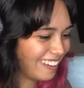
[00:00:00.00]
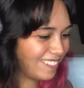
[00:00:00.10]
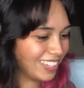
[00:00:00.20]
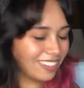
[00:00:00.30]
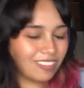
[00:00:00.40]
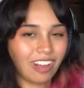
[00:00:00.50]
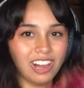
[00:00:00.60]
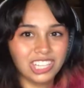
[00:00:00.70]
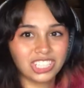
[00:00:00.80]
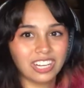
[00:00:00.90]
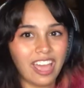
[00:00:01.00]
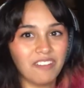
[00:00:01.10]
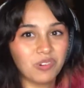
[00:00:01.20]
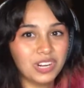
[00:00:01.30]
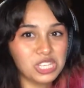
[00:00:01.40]
But, gosh,
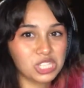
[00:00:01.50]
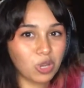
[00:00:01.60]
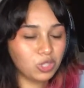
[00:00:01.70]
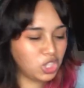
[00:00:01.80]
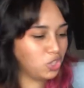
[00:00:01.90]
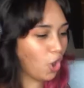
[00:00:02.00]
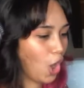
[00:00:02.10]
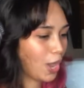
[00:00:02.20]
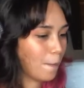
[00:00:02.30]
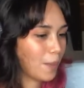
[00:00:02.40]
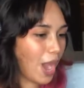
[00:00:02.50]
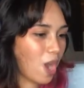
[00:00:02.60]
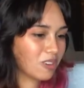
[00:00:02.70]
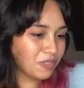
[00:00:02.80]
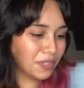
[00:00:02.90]
everyone is so strong and
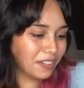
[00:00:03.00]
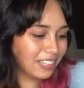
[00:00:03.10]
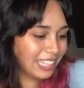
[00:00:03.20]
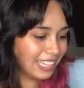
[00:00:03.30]
powerful.